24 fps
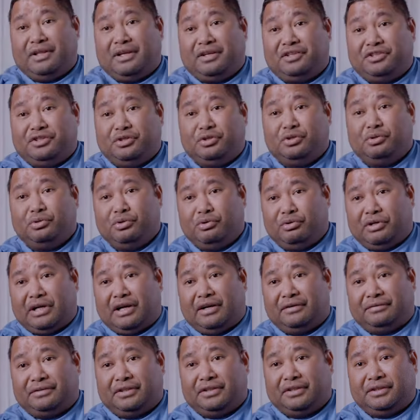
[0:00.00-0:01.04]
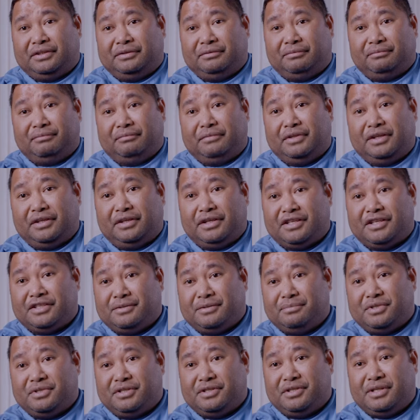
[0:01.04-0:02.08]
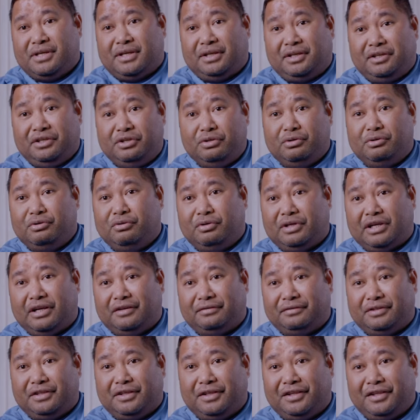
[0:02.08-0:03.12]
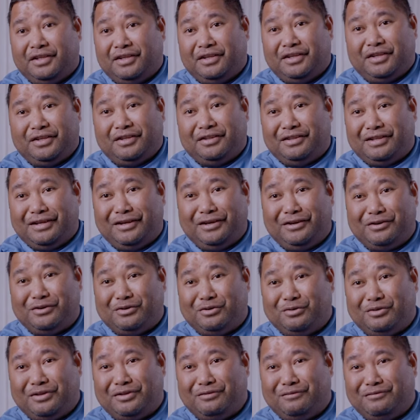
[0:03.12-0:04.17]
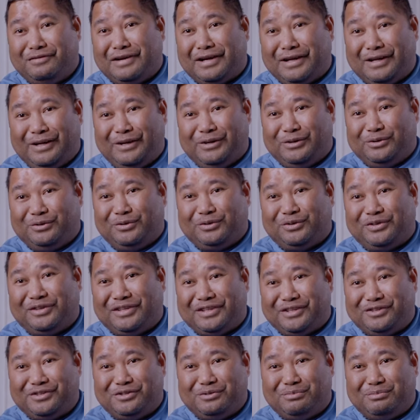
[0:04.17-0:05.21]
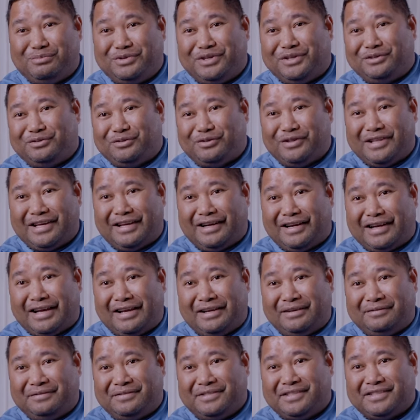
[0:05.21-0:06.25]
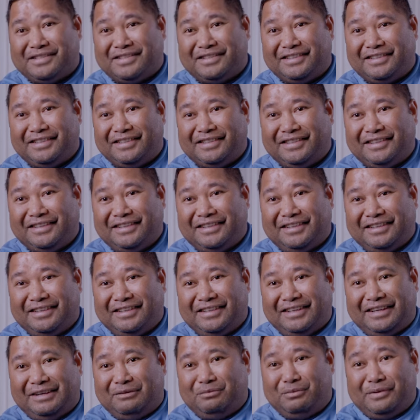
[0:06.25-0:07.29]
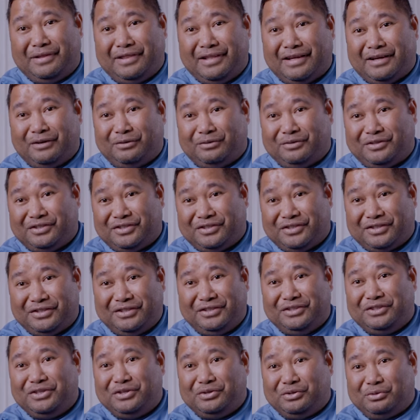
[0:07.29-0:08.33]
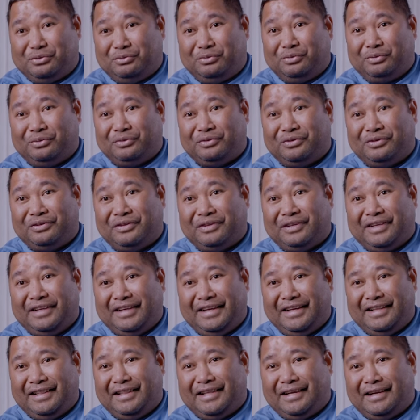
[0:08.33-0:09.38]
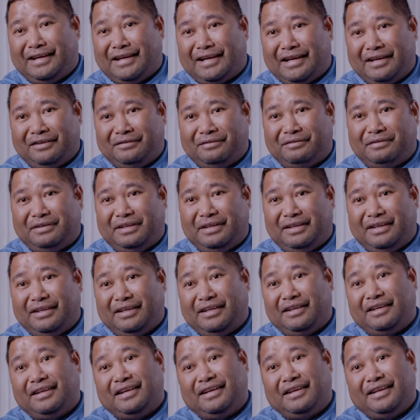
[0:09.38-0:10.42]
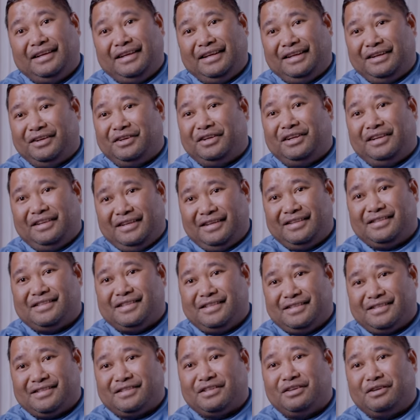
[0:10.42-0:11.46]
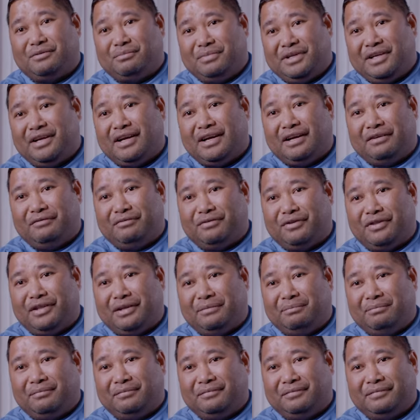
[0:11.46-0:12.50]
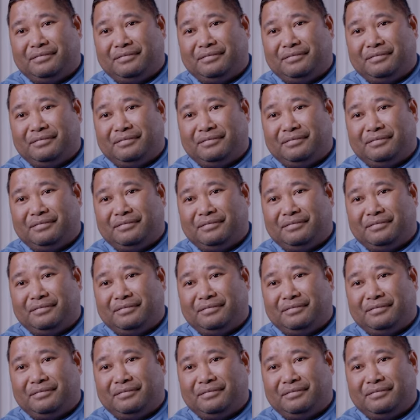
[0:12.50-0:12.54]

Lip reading: that you look after, the customers that you look after, they know the value that you bring to their lives. And without you in their life, you know, it's going to be hard for them.